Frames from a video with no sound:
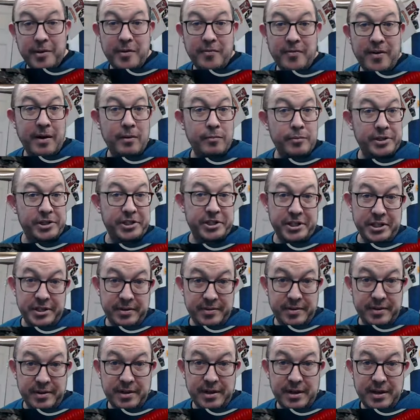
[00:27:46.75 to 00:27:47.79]
I
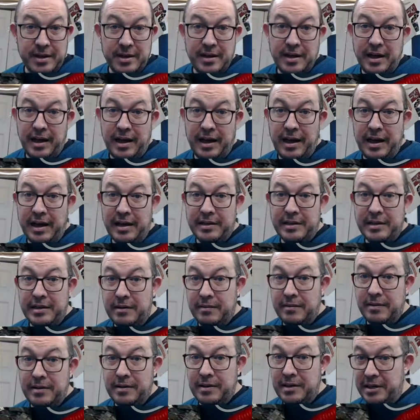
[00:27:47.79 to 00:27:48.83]
received a
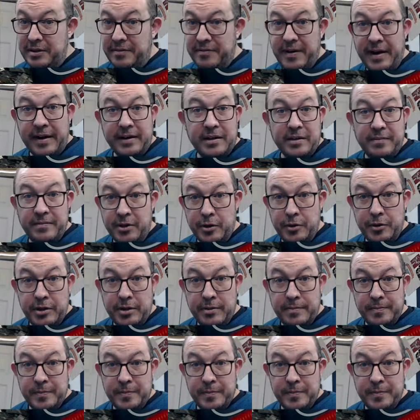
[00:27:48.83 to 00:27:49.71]
defective unit.